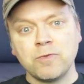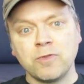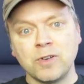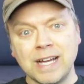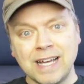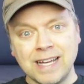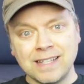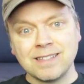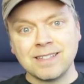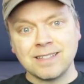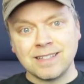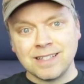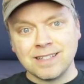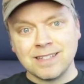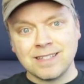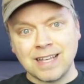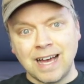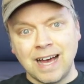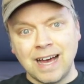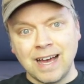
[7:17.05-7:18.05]
For
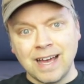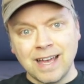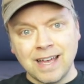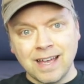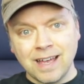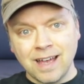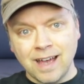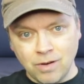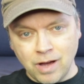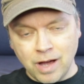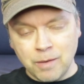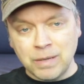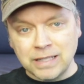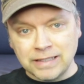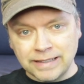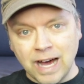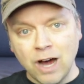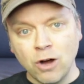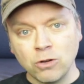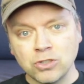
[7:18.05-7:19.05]
instance, I am
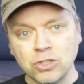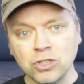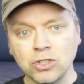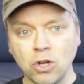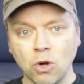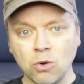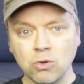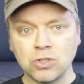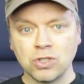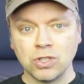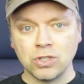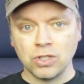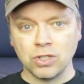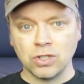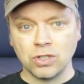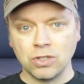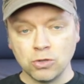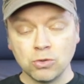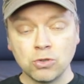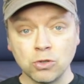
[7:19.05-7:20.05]
allowed to go to the
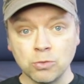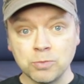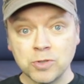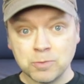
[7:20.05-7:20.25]
YouTube